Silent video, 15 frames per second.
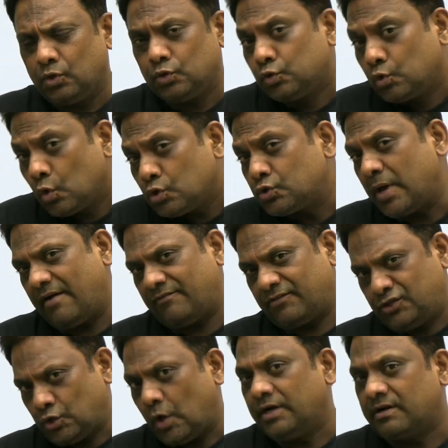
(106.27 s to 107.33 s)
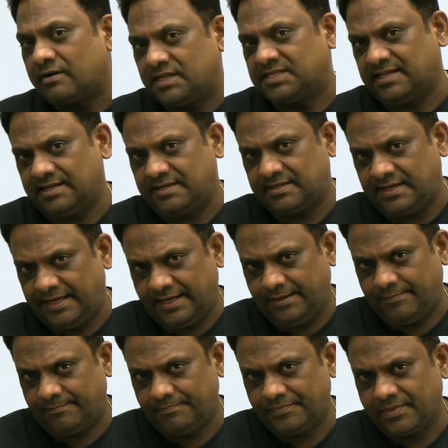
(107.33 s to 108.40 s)
those who have joined
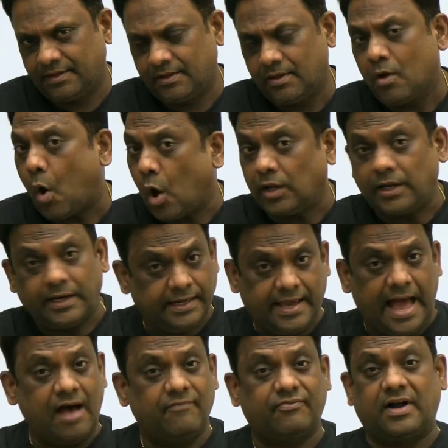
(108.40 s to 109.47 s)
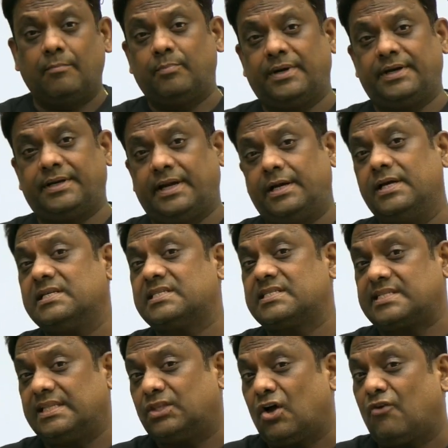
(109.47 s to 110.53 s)
recently already have completed
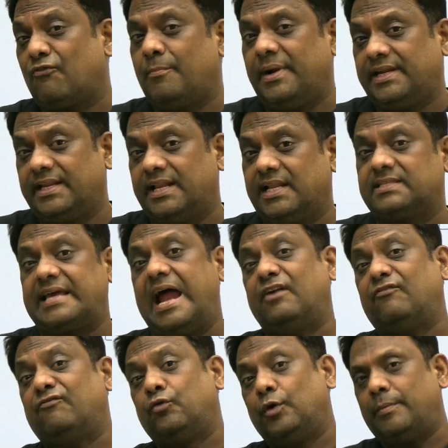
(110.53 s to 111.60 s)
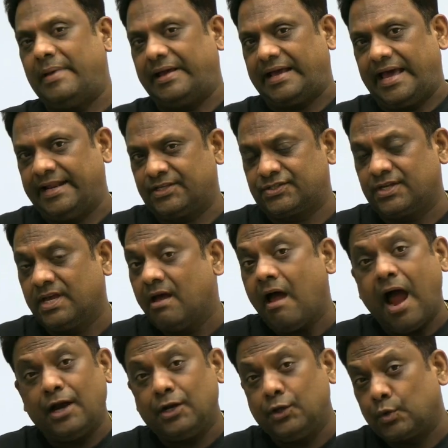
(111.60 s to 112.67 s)
strength of materials and fluid mechanics,
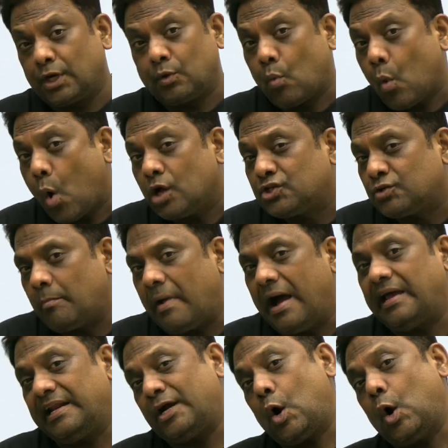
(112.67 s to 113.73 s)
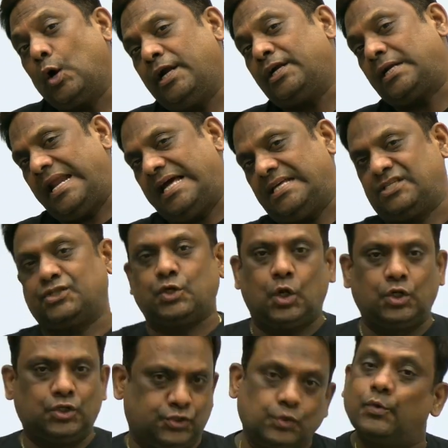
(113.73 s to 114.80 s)
and you can watch my recorded classes
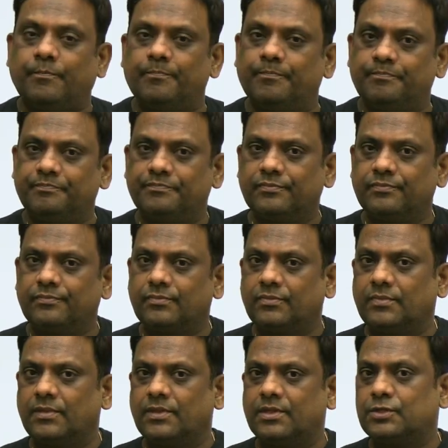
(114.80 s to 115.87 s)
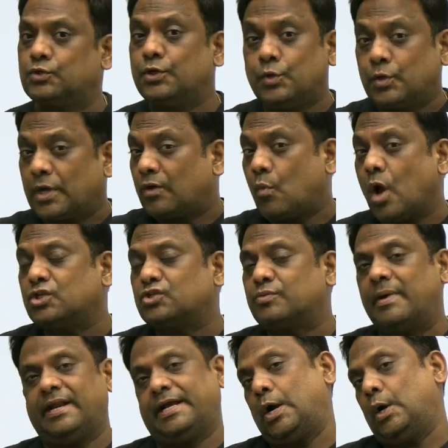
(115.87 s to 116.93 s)
also. So you can watch
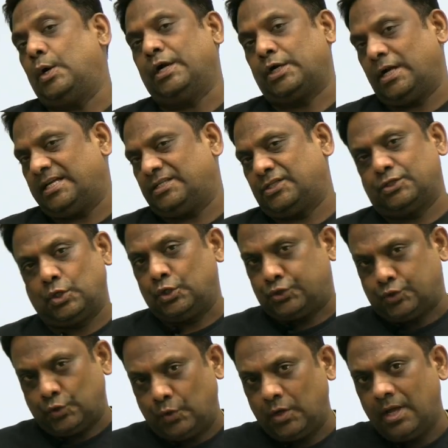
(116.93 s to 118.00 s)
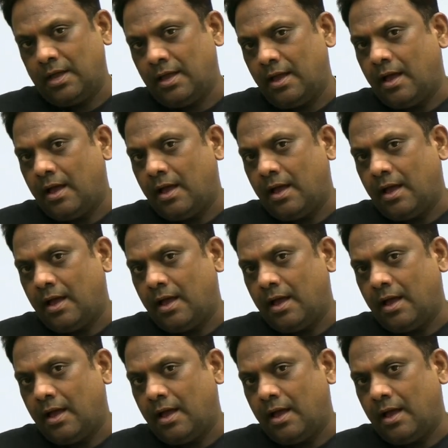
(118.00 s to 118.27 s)
my recorded classes also,